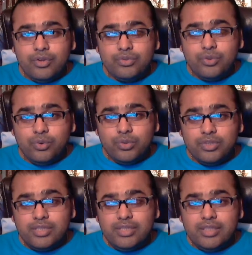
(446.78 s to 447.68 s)
So
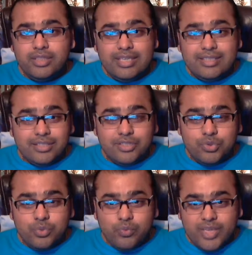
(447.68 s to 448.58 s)
these are the
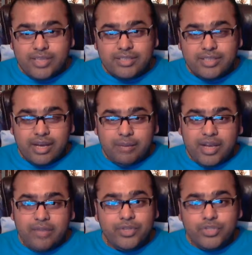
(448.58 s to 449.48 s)
two ways that
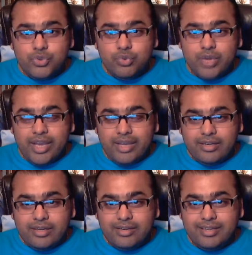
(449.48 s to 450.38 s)
by which you
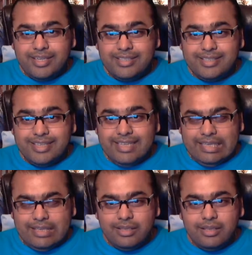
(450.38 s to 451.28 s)
can
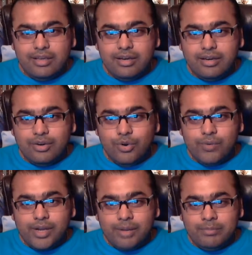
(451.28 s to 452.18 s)
easily
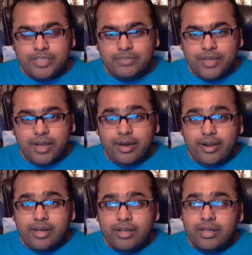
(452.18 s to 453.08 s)
overcome this
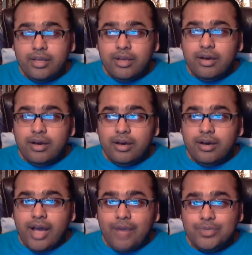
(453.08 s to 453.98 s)
vikara.
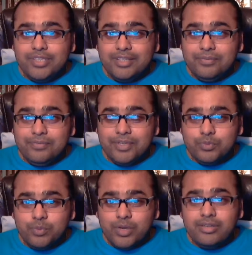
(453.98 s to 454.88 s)
I would say the
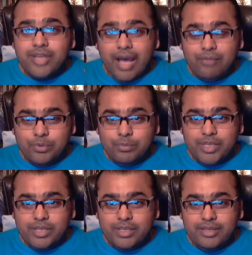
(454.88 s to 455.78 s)
first one have to
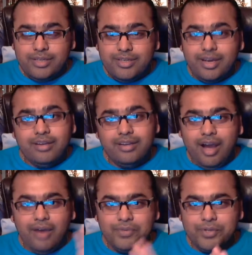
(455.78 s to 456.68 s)
be done
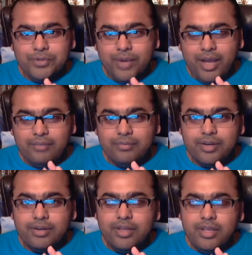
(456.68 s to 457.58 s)
after you
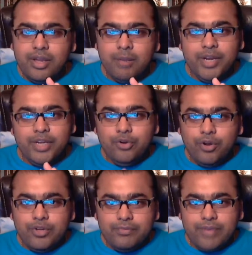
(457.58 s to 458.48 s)
have completed
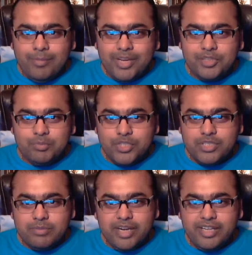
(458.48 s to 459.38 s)
all your family
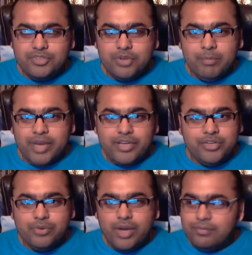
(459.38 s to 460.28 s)
responsibilities. You are
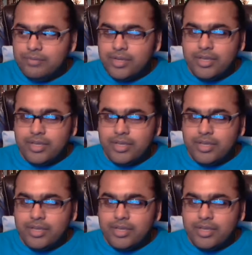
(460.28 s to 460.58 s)
married. You have